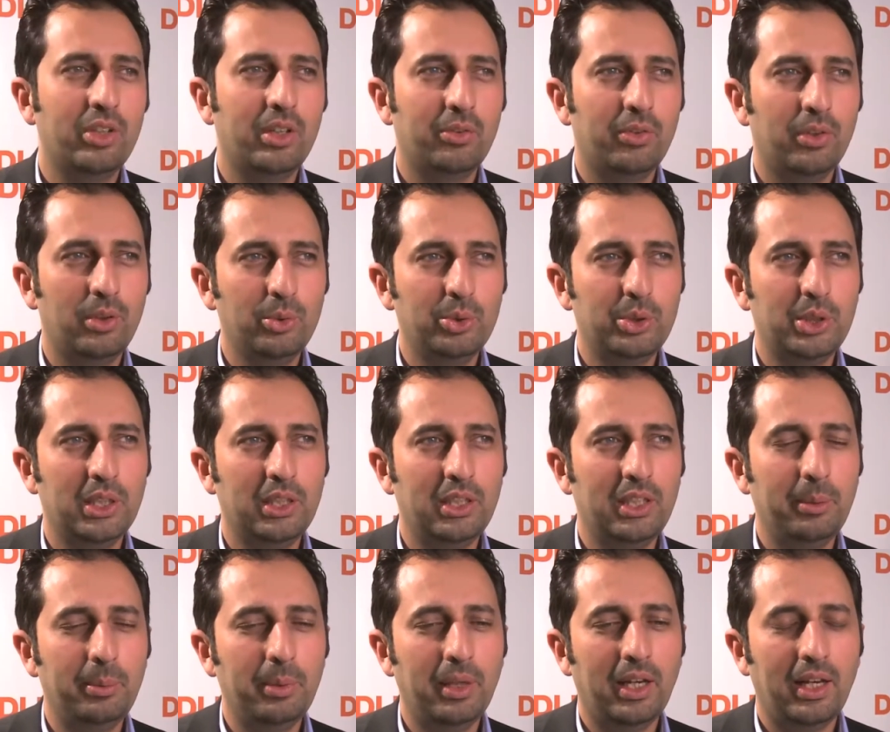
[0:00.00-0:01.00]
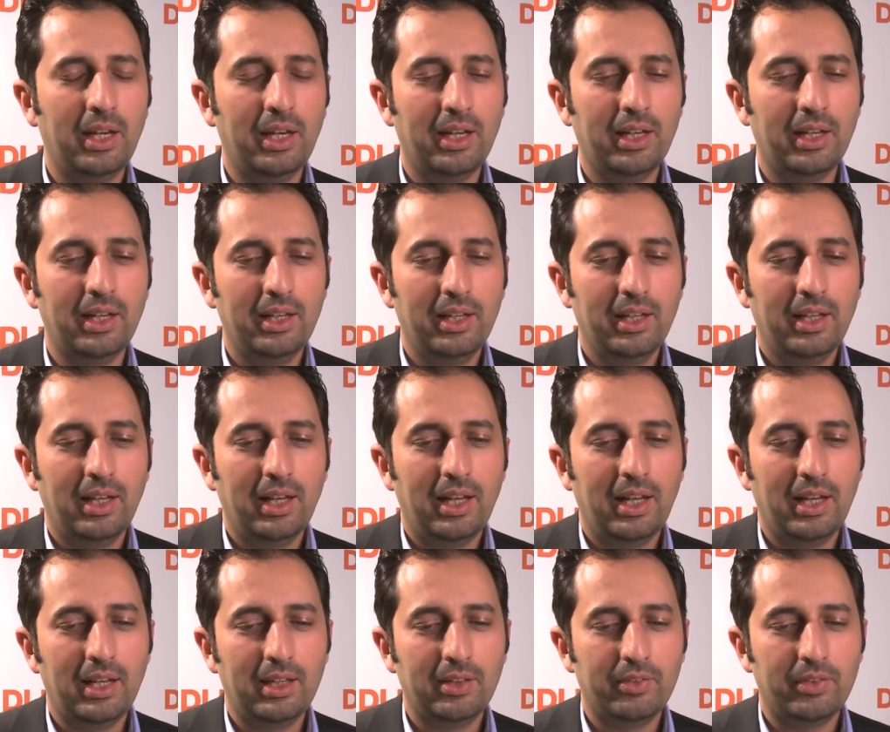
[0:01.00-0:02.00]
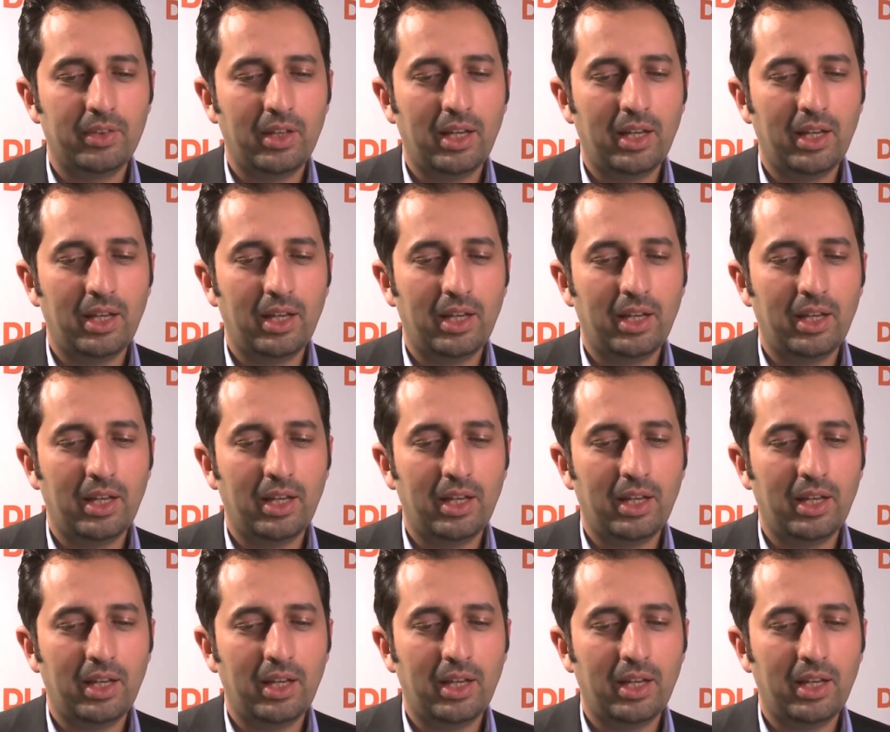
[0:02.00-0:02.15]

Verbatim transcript: the revolution, Libya have